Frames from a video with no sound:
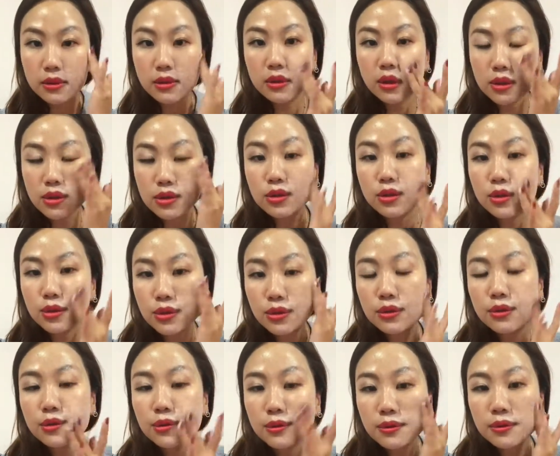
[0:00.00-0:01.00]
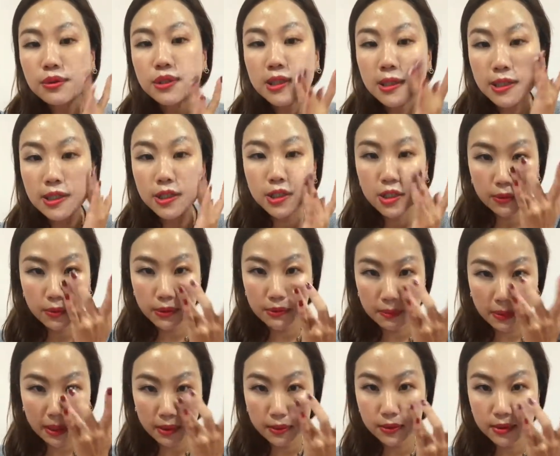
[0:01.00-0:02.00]
not so diligent with
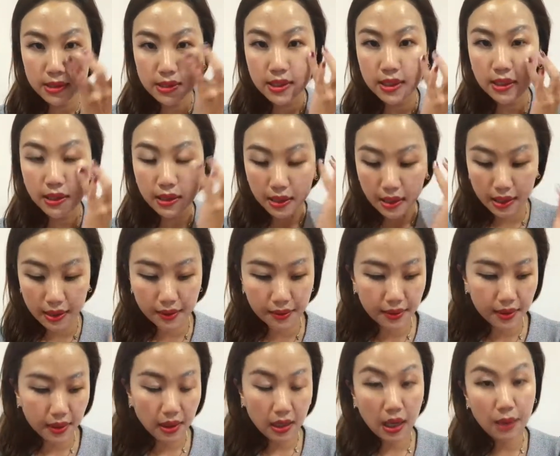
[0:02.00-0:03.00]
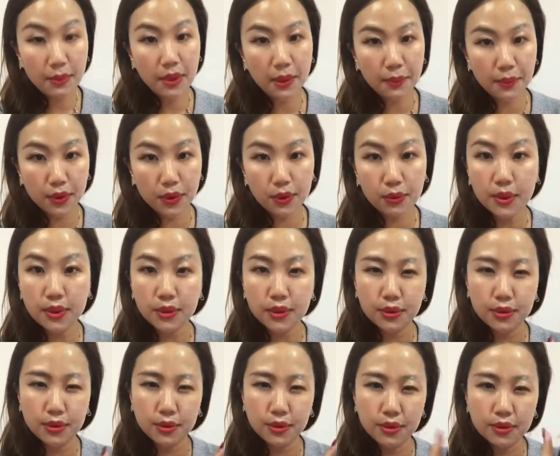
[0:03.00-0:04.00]
my own skincare. I mean, I'm human
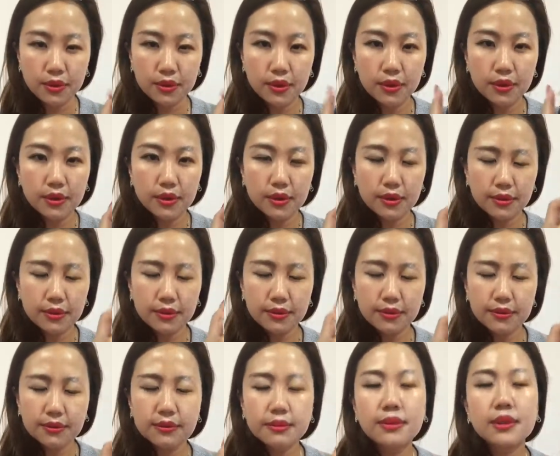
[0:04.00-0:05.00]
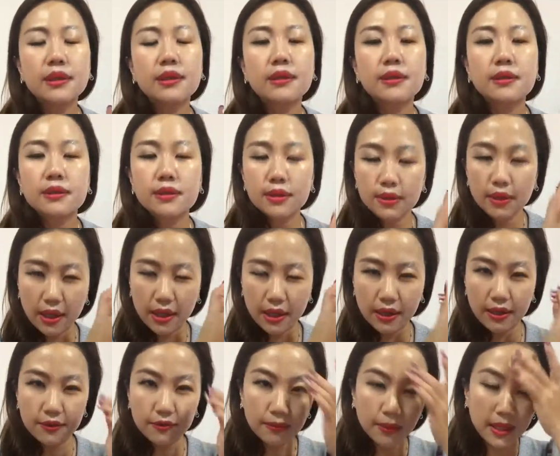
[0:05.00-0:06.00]
too. Yeah, so I
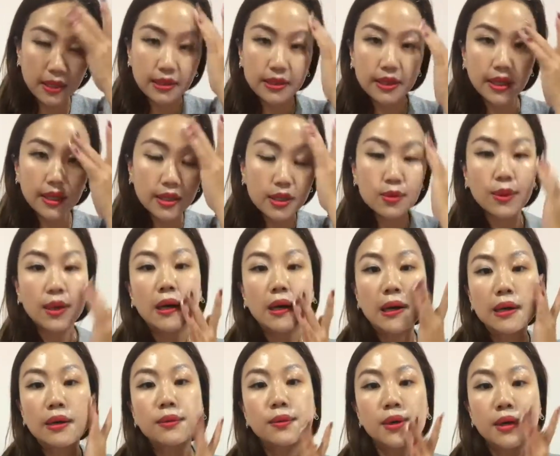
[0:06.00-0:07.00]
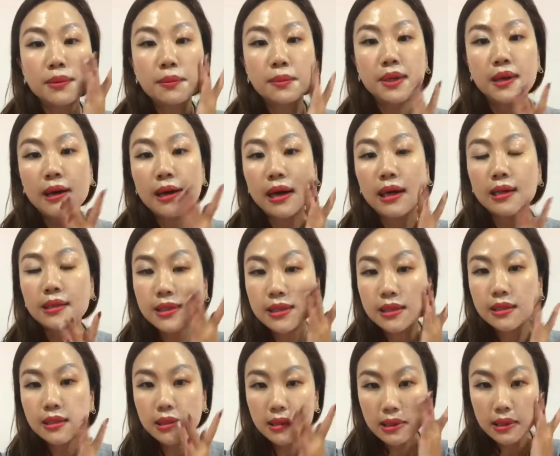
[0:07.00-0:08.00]
have my days where I work a bit
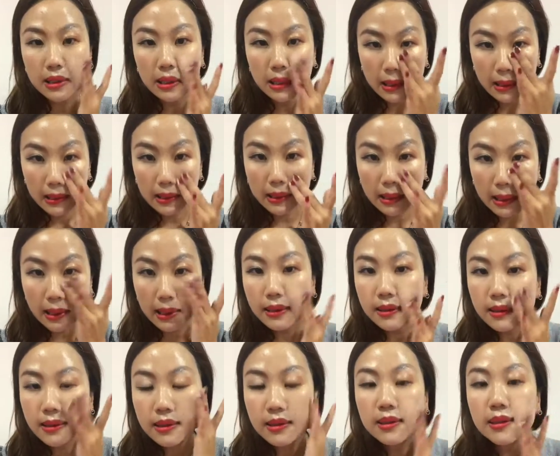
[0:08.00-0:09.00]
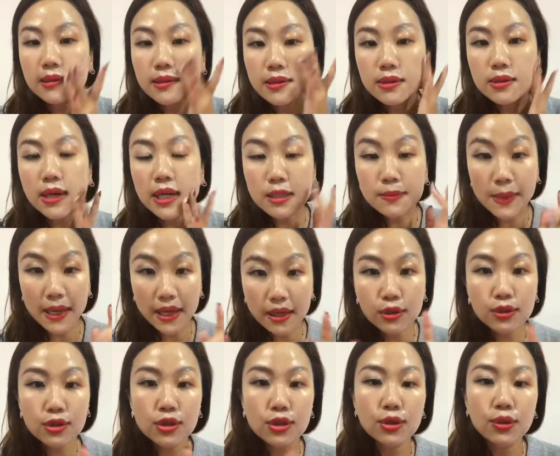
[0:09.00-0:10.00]
harder. Yeah. So
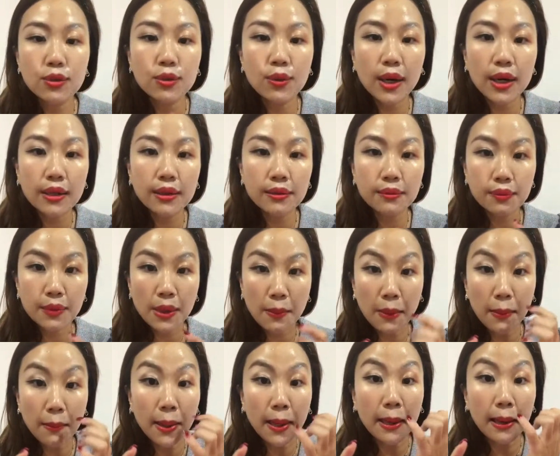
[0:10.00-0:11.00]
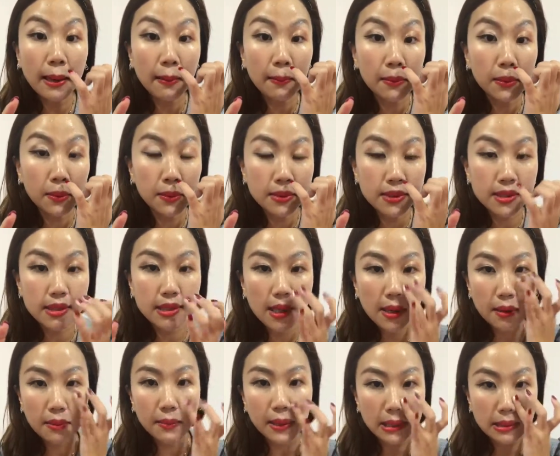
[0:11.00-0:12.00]
when my makeup don't
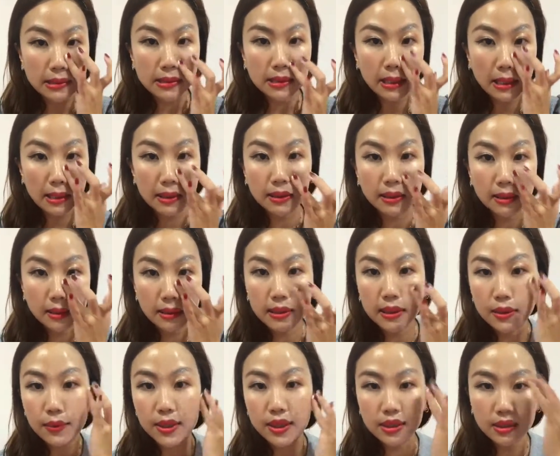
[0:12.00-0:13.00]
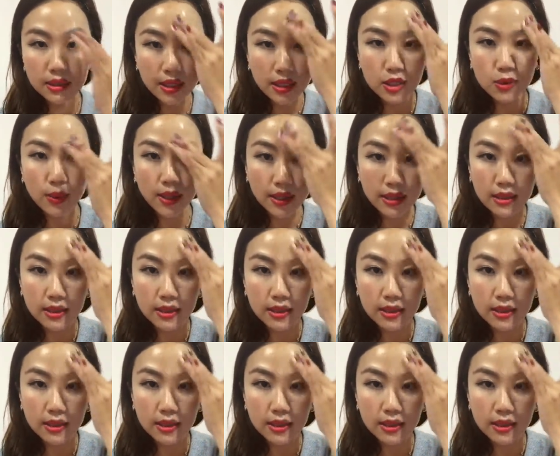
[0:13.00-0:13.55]
stay on my skin, that's where